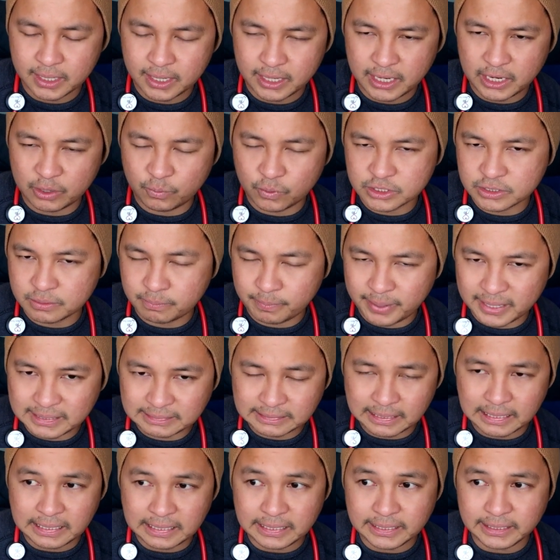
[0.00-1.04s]
It was
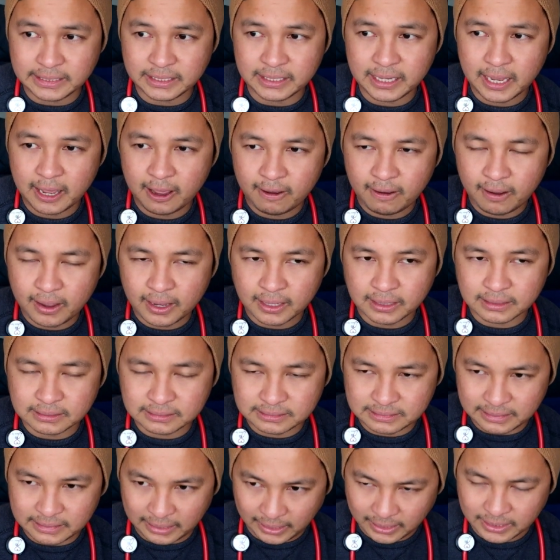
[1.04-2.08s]
mentally
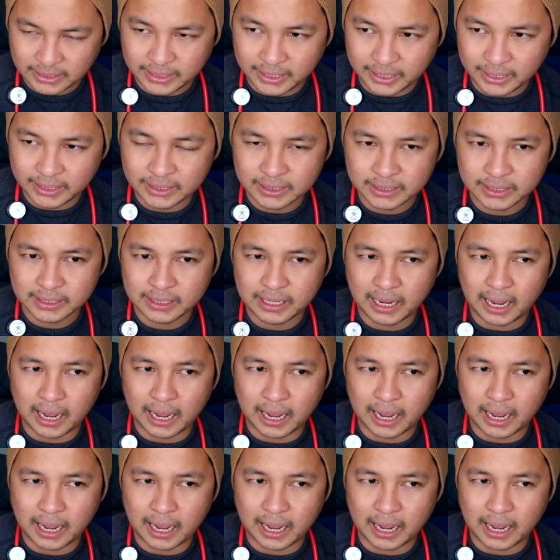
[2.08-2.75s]
draining.